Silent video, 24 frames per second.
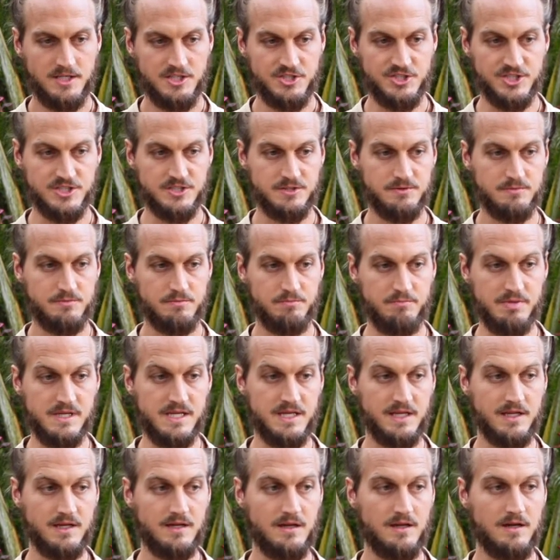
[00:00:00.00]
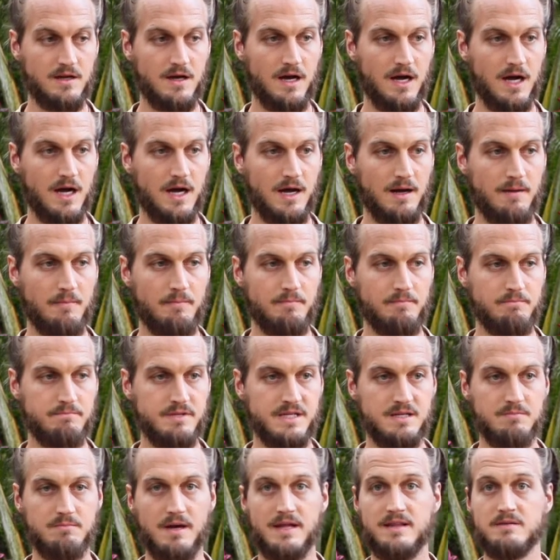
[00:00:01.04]
just being
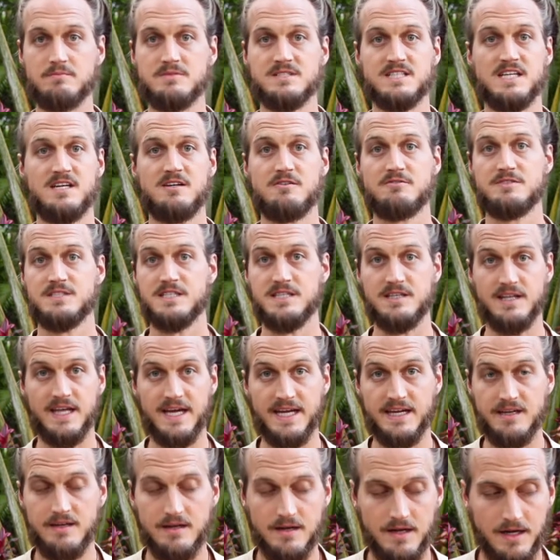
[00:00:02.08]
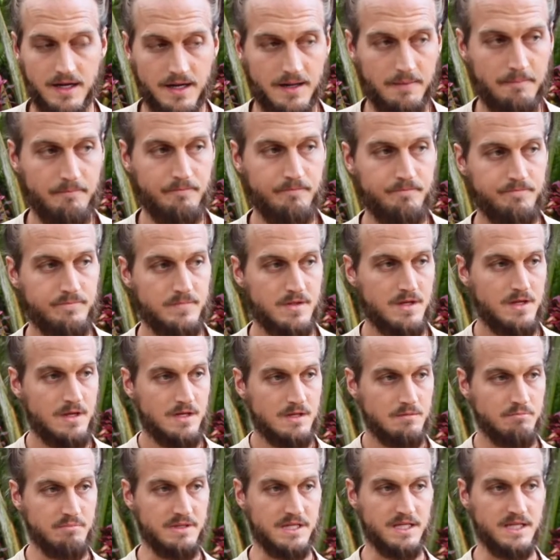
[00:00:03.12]
by themselves and like
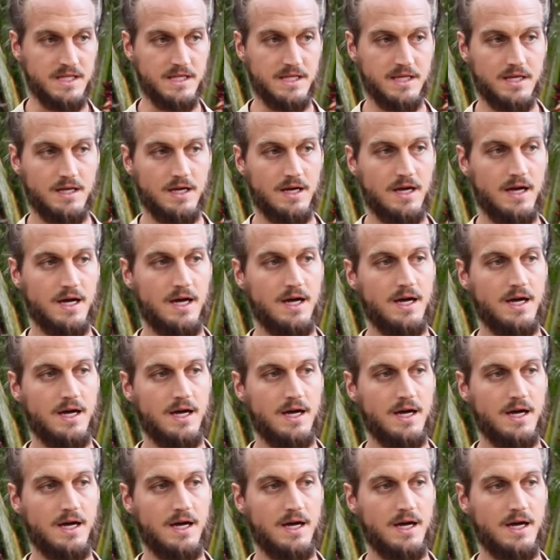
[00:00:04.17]
being